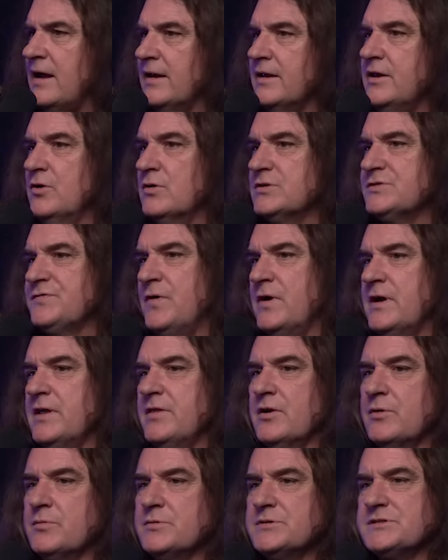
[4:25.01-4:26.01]
You know, it's funny.
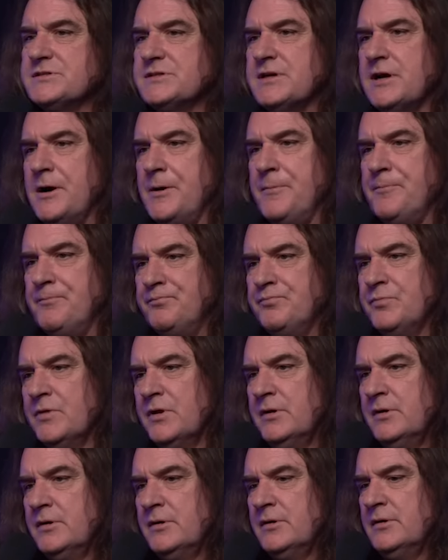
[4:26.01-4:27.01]
There was, you
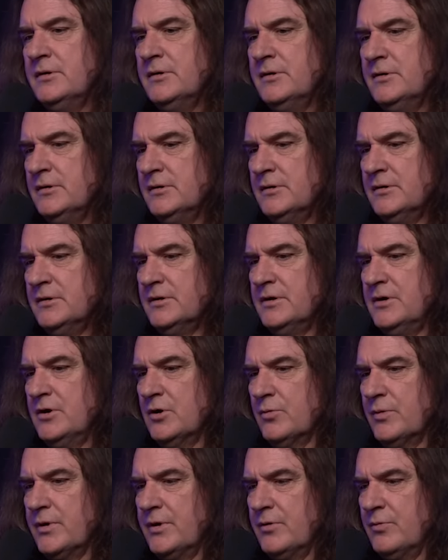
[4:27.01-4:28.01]

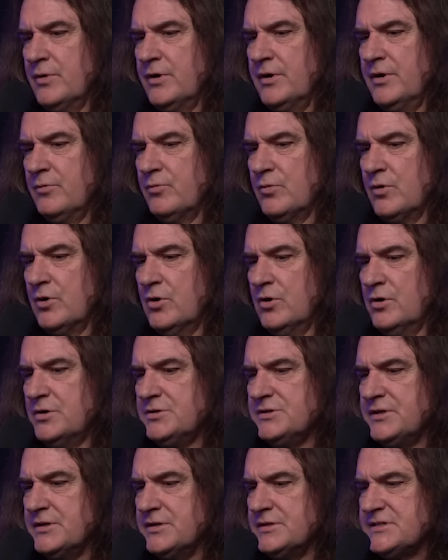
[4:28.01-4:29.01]
know, we
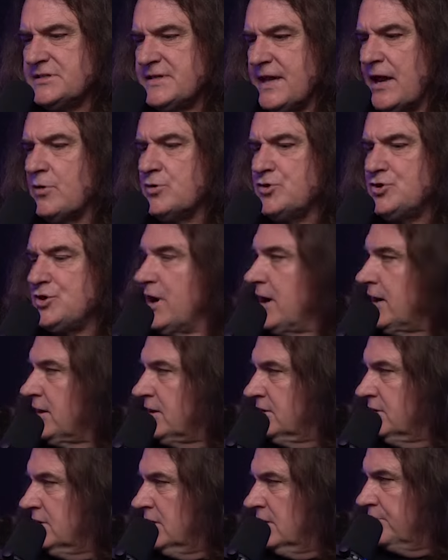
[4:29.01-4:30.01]
rehearsed at
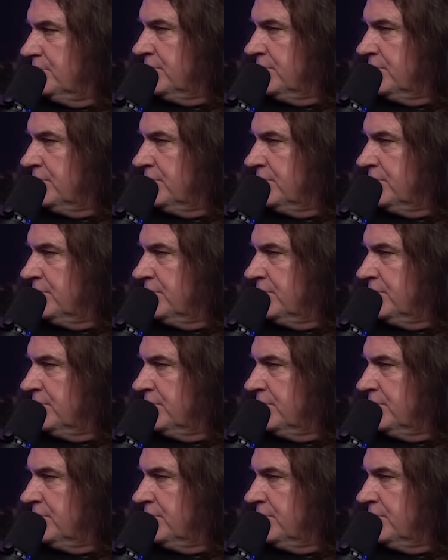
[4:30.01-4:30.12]
Soundcheck up